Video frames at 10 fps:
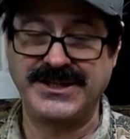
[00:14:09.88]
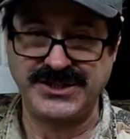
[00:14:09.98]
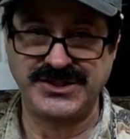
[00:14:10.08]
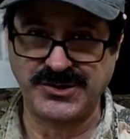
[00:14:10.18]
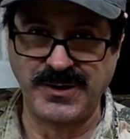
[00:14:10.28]

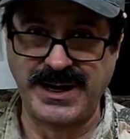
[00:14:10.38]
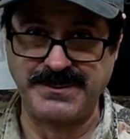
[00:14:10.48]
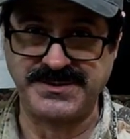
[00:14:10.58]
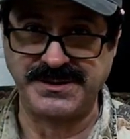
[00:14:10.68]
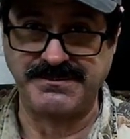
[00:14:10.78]
just
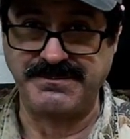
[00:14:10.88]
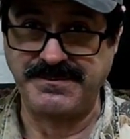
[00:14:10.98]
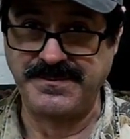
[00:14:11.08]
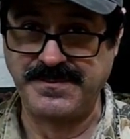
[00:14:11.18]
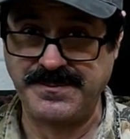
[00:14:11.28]
grabbed some
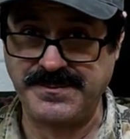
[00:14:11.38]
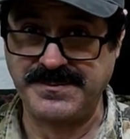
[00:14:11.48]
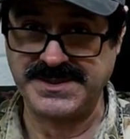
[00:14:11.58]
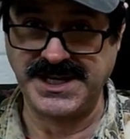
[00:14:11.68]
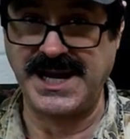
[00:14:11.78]

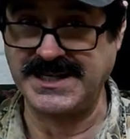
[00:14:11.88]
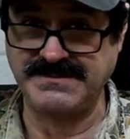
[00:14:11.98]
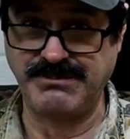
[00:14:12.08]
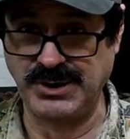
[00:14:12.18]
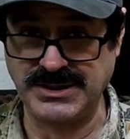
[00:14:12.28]

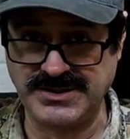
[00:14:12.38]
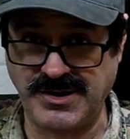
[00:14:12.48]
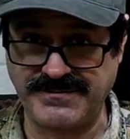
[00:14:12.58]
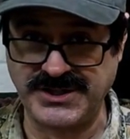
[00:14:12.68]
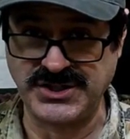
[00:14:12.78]
sized bullets
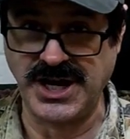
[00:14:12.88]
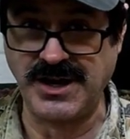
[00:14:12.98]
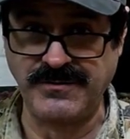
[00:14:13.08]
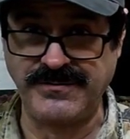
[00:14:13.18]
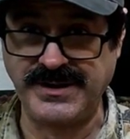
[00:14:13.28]
off the shelf,